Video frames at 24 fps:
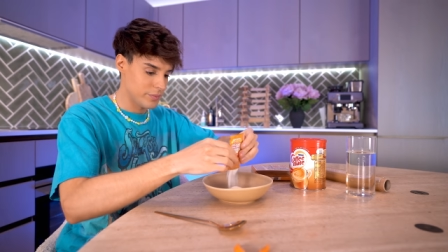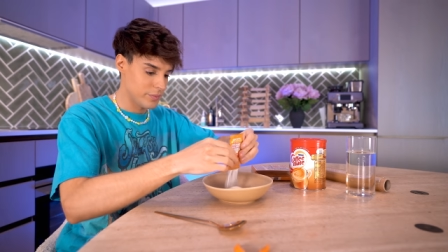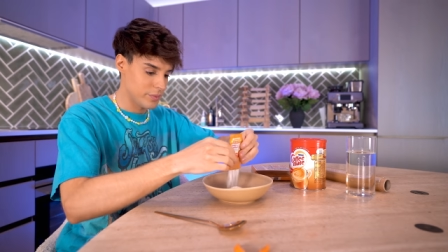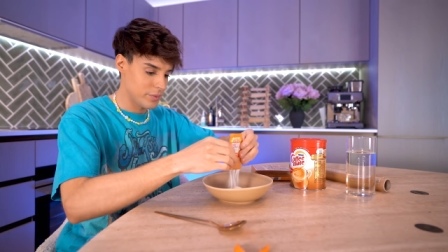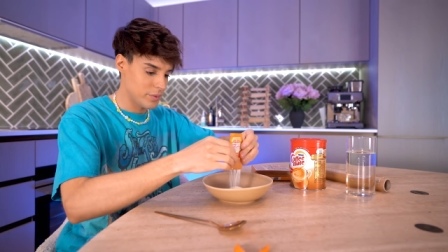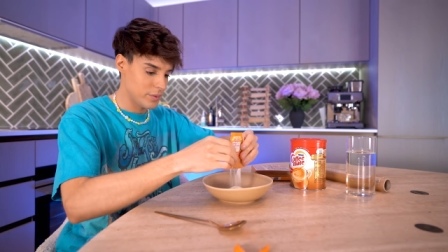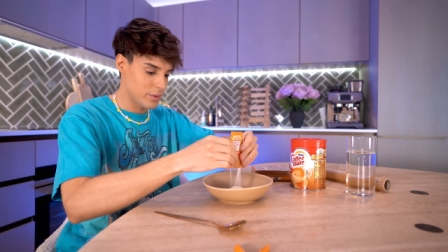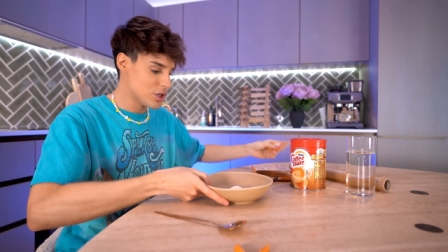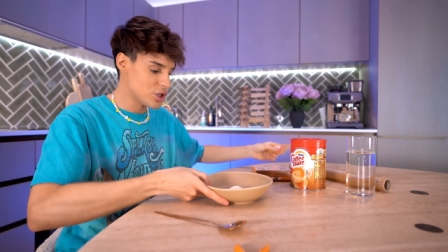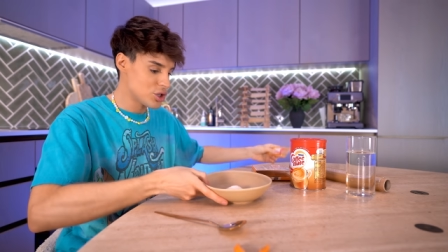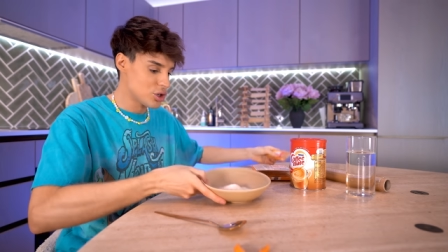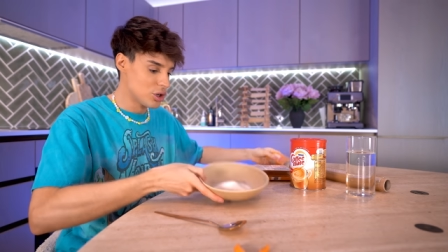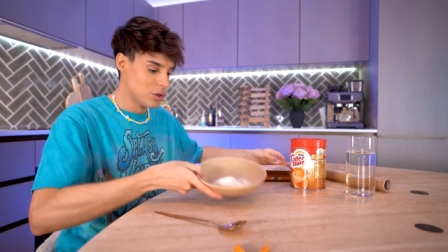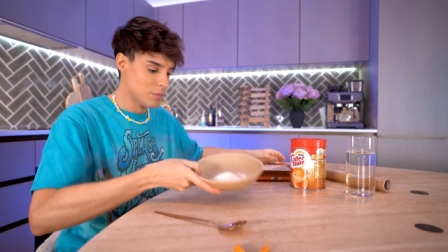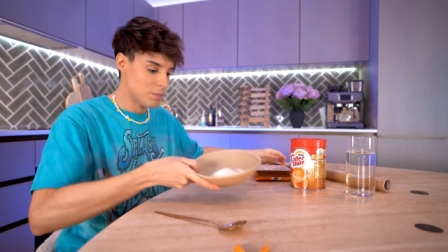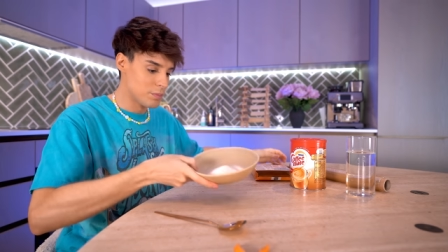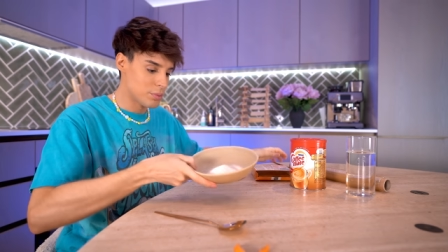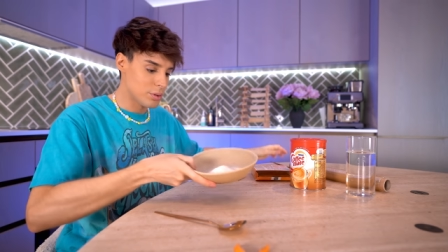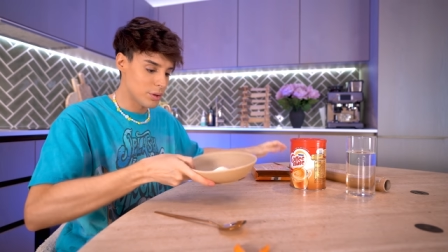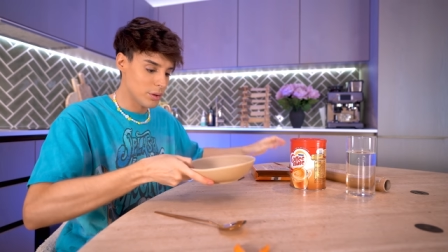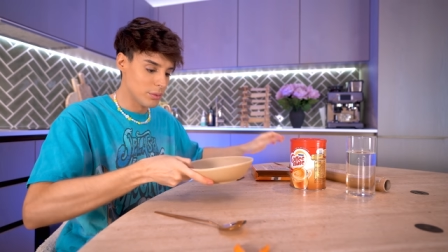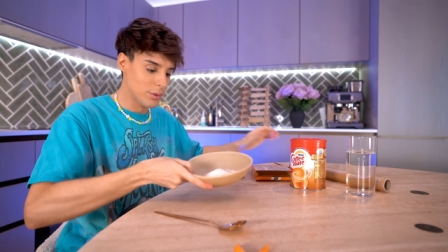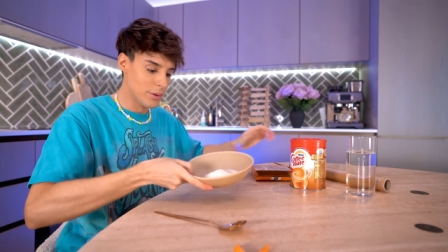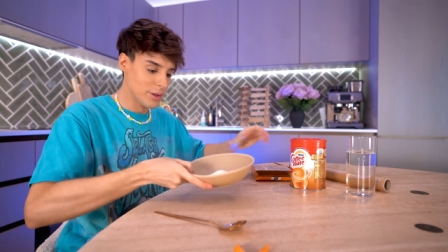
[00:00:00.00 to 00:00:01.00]
I should
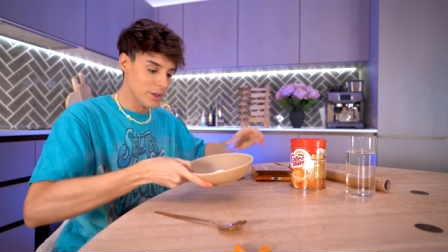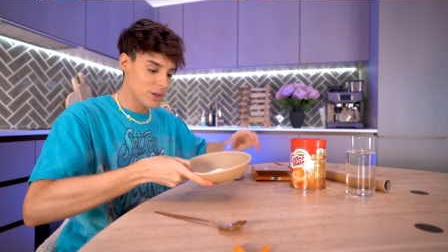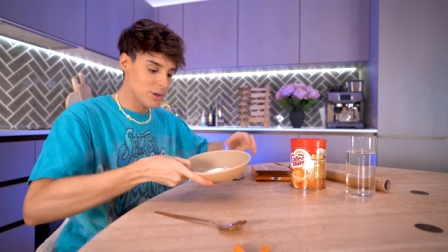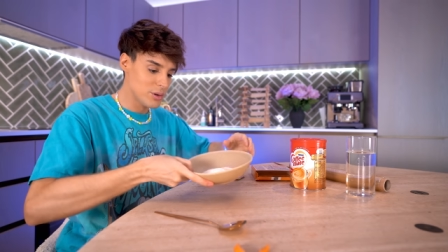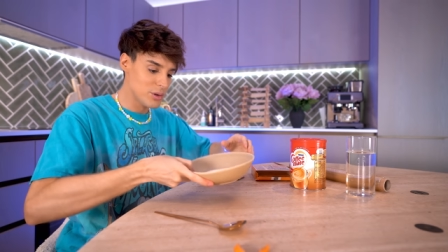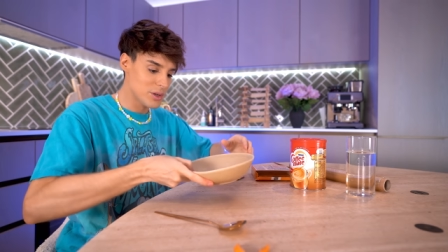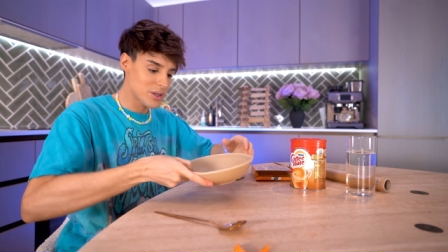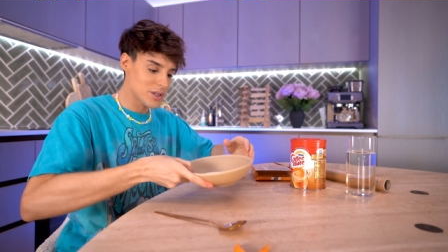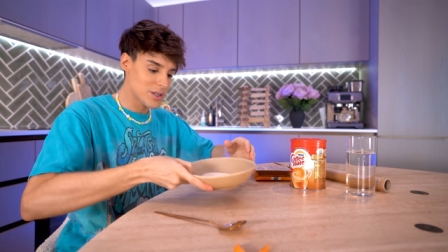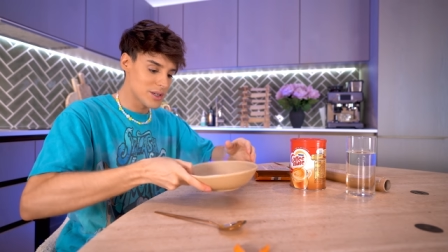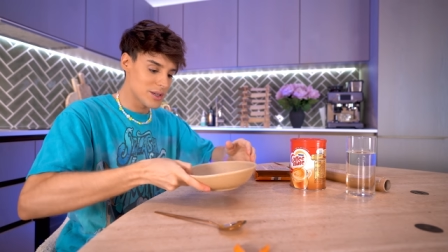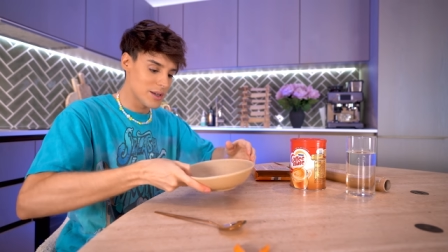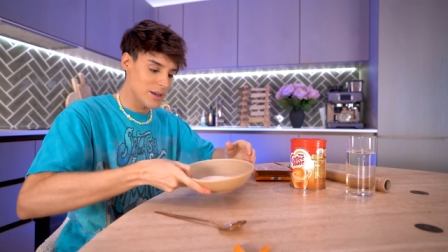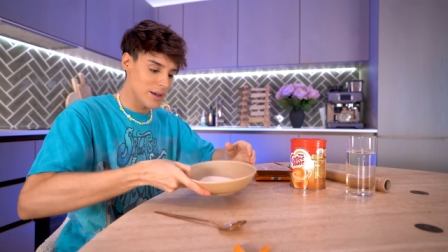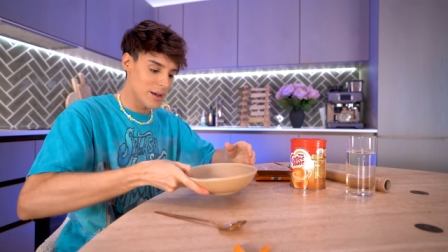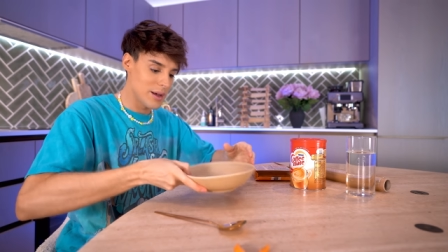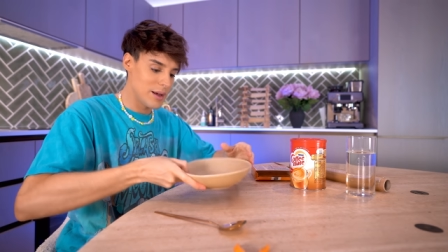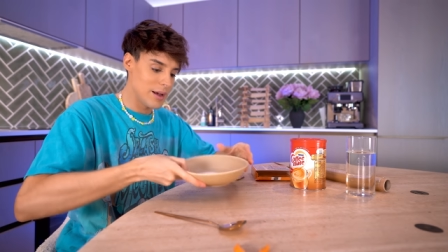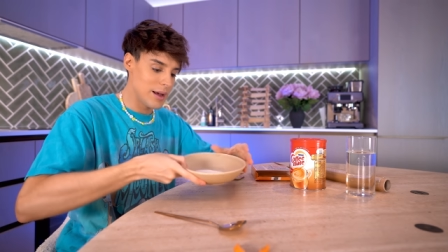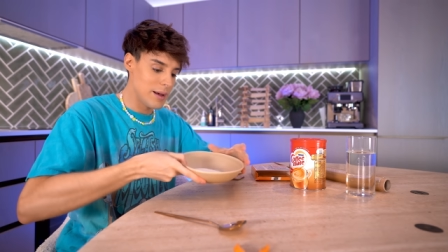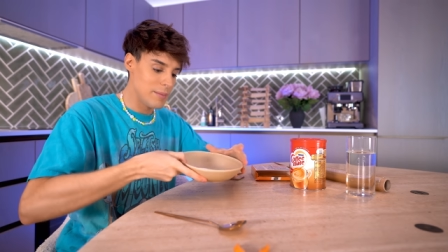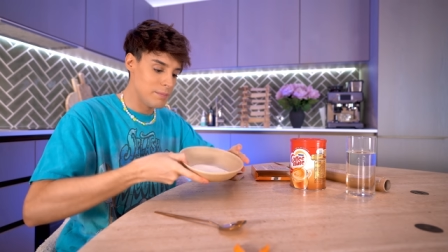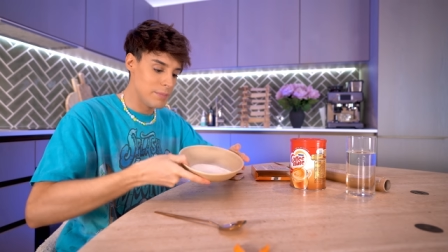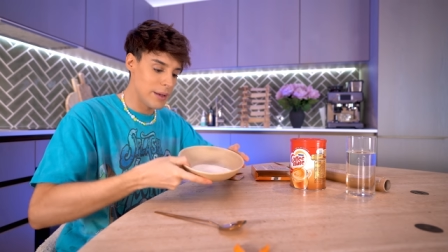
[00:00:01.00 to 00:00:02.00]
probably use
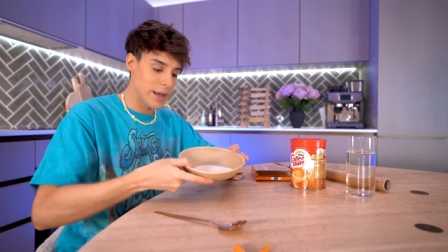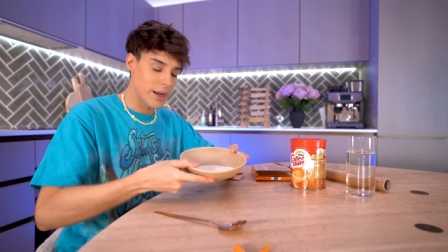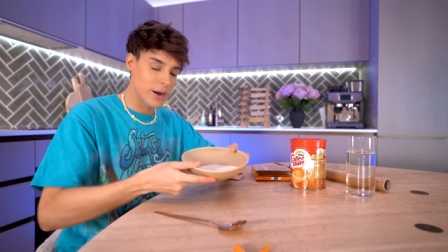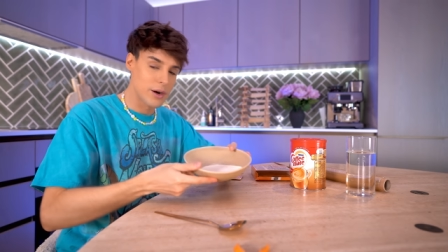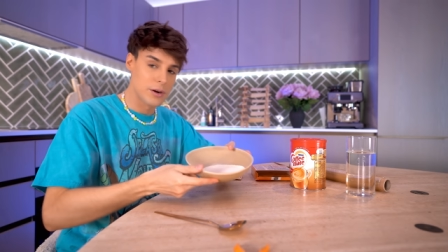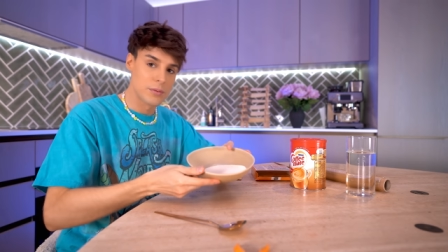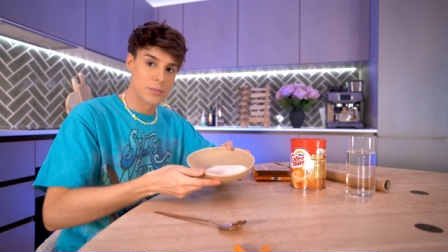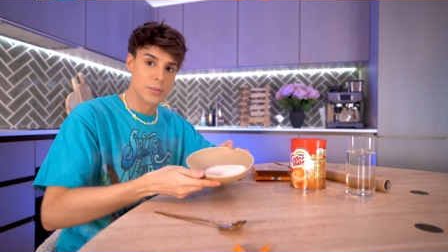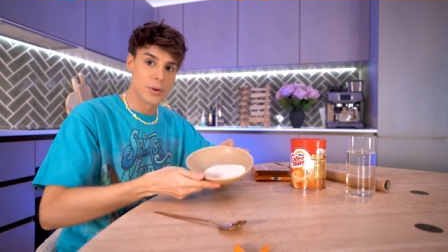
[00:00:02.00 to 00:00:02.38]
a bigger